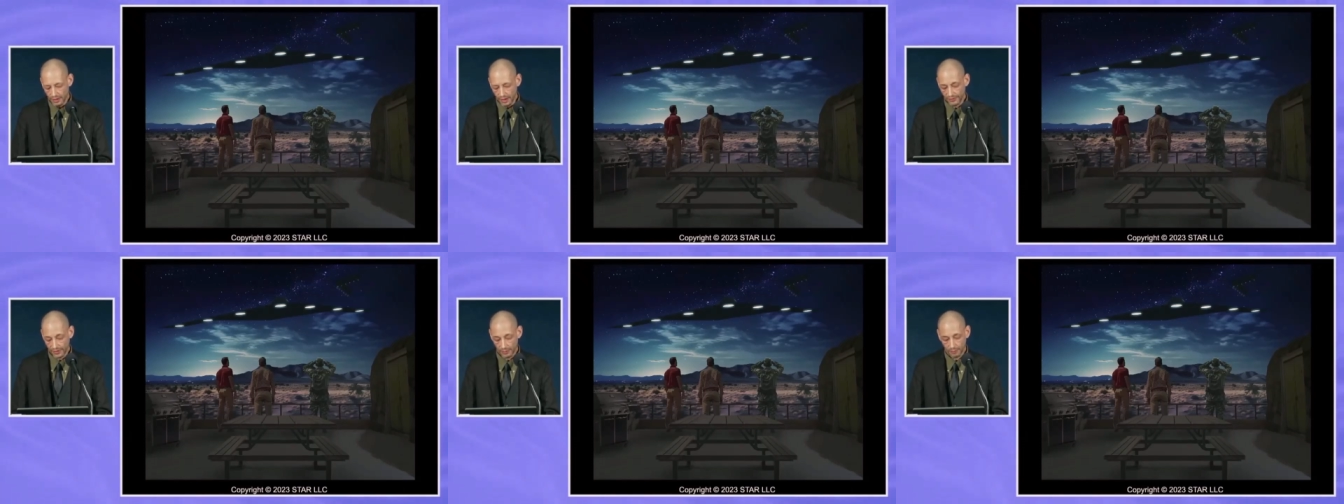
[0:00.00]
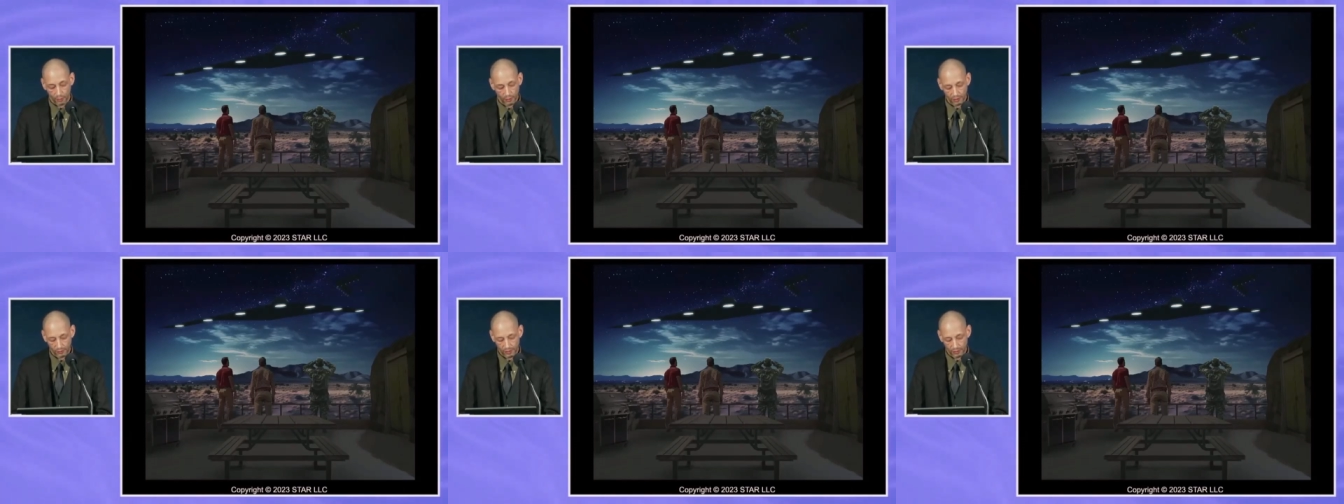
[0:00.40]
at that
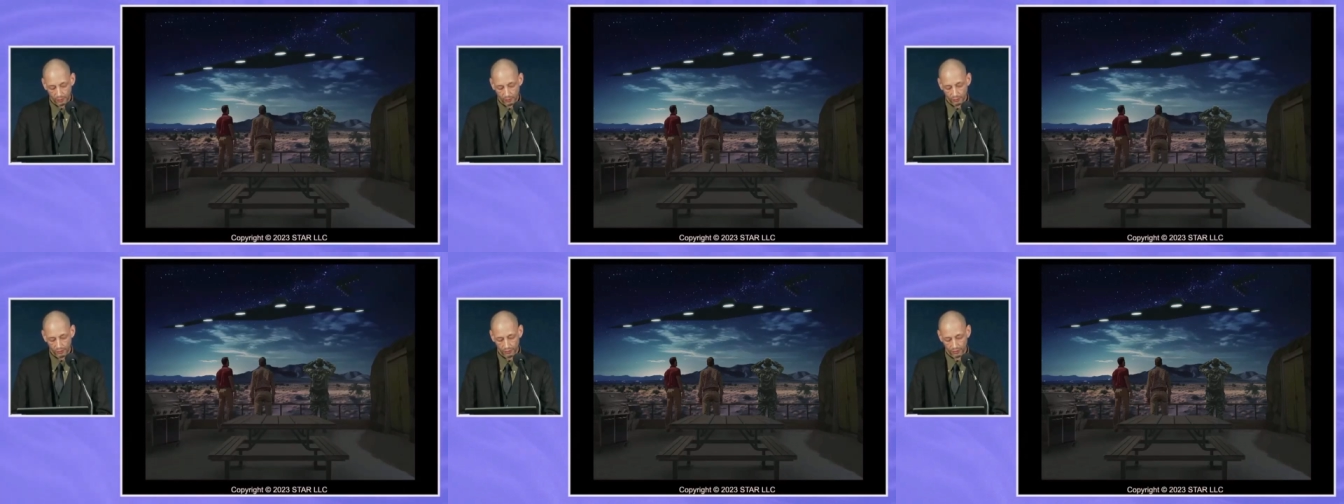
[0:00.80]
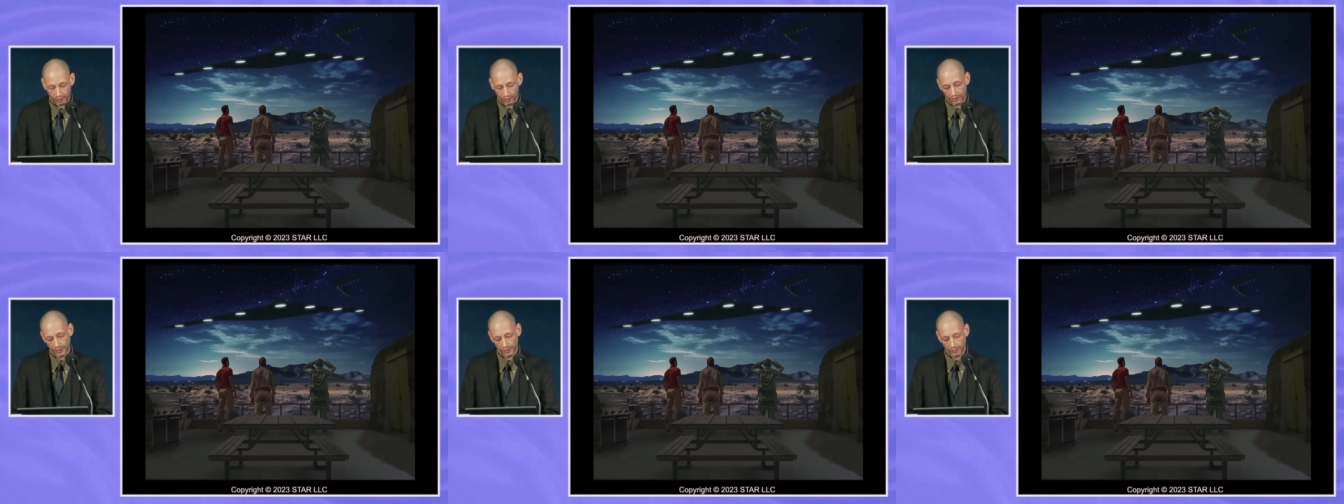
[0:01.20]
point, we both
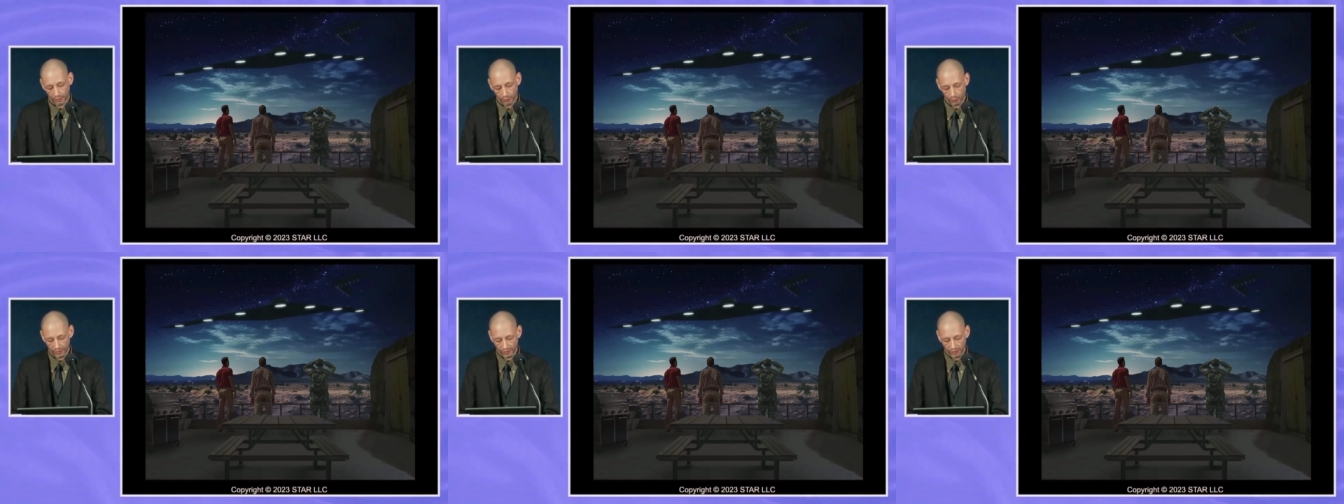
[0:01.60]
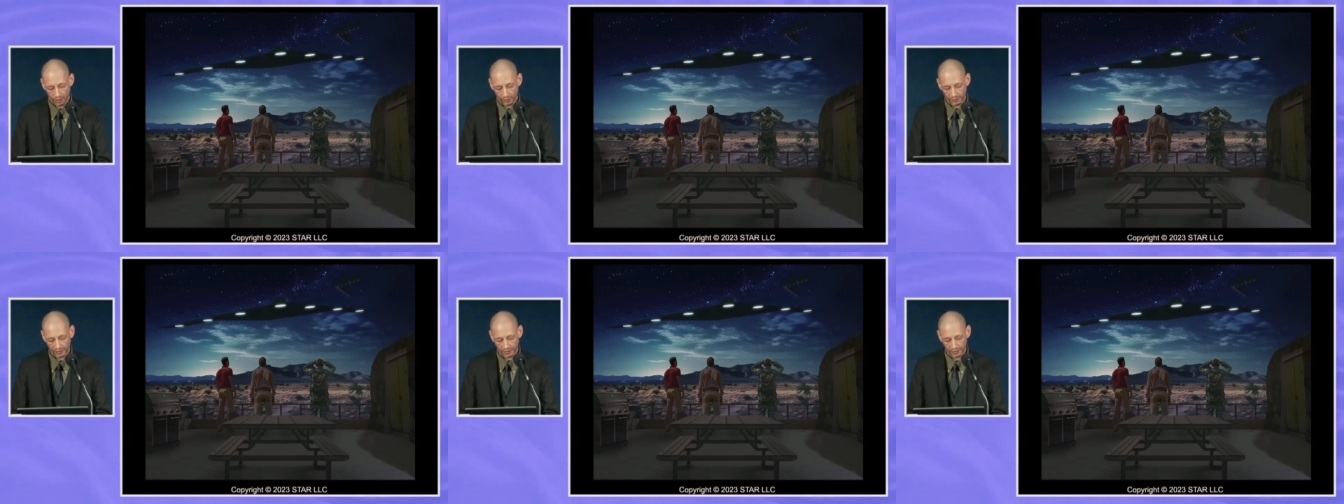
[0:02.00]
uh, they both went
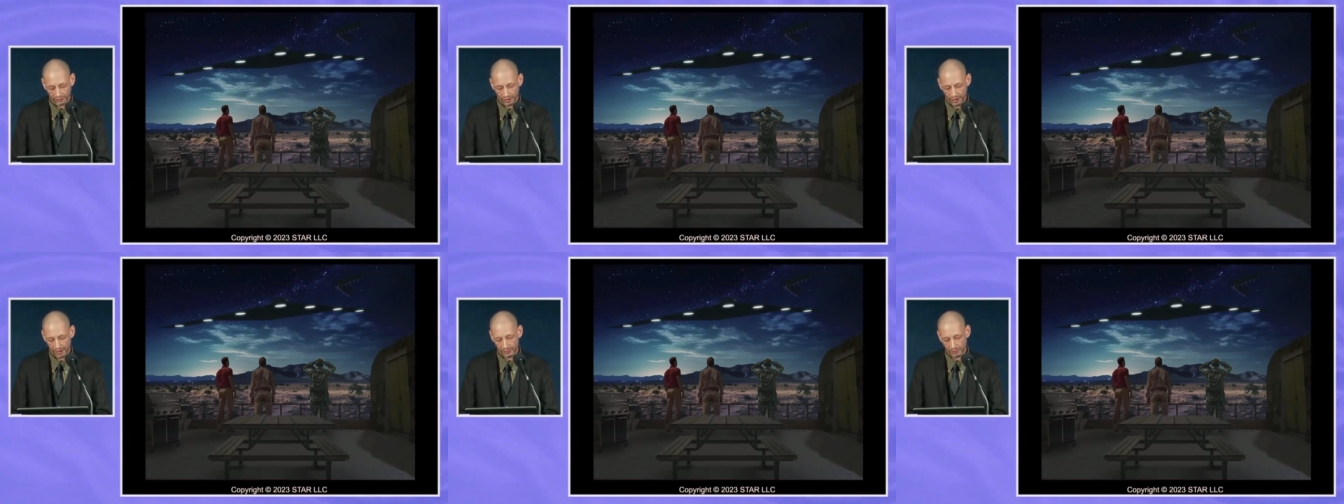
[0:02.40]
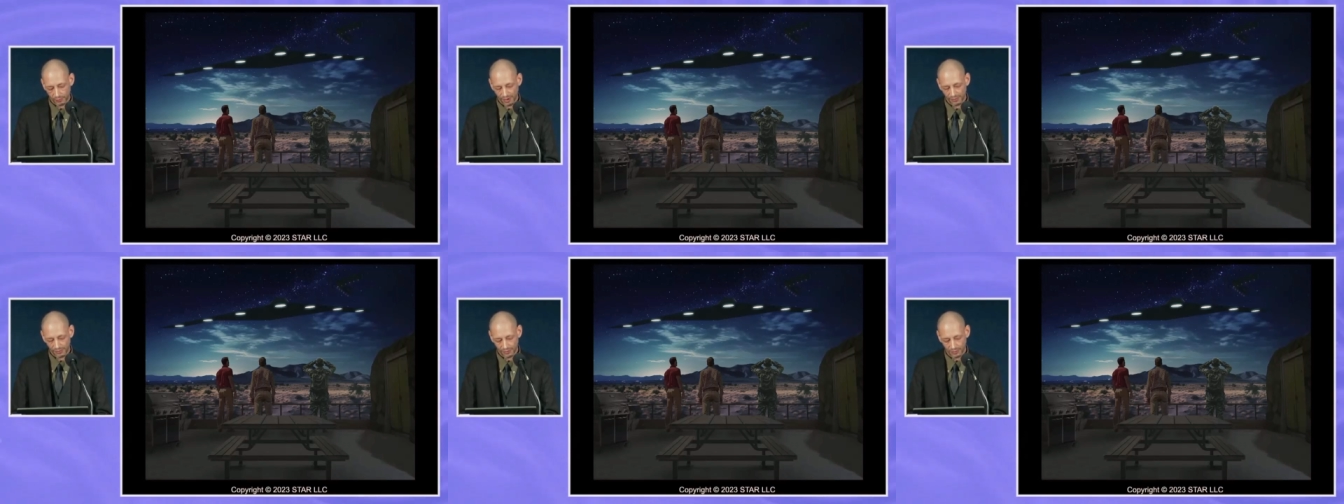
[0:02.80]
calmly inside,
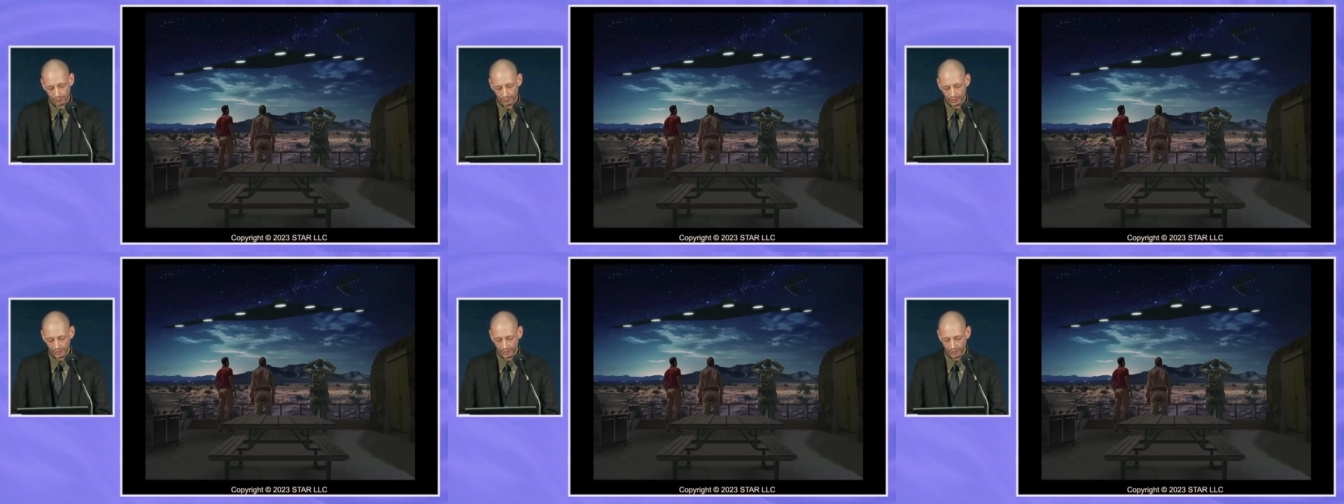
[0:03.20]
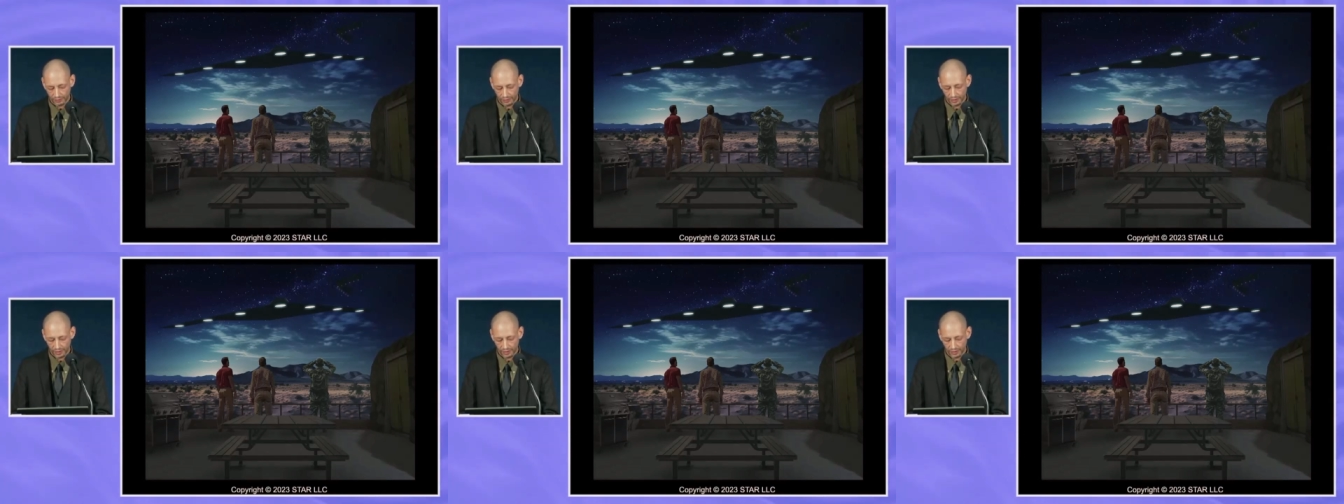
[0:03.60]
probably a little bit
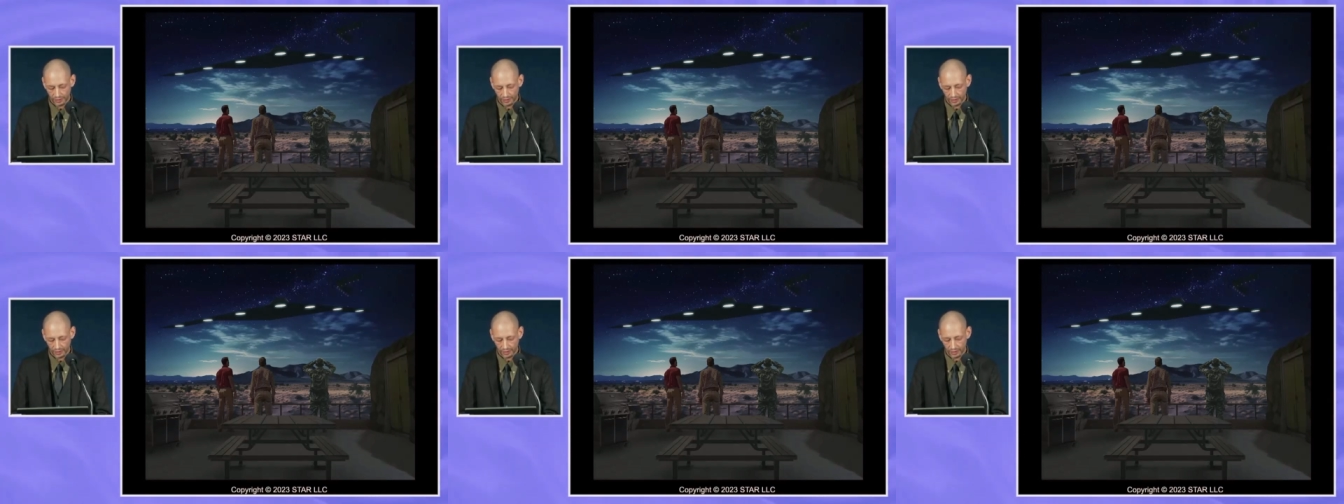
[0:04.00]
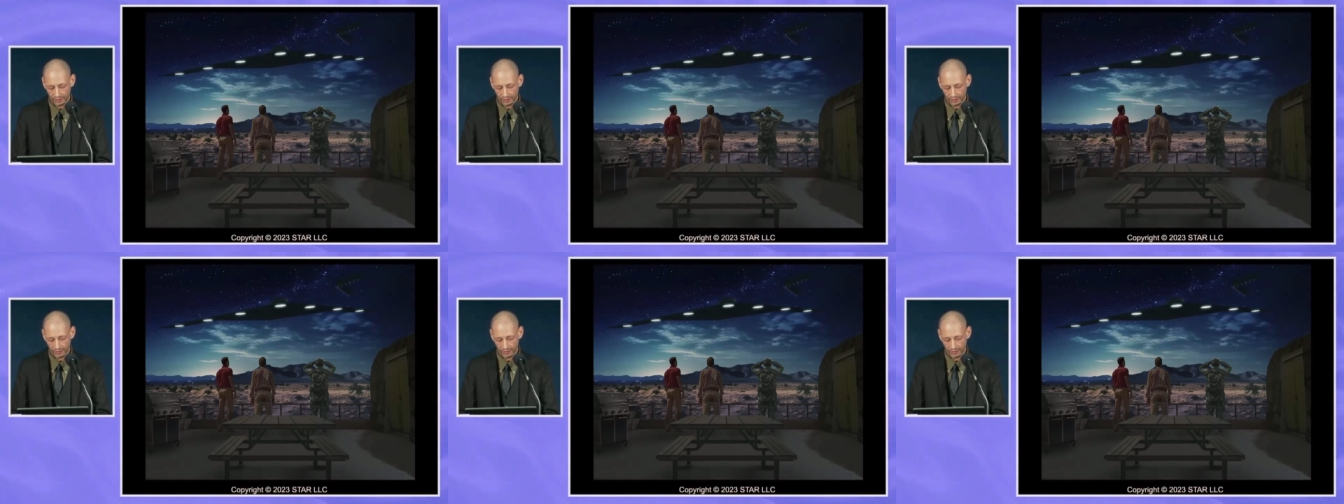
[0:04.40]
angry, and uh,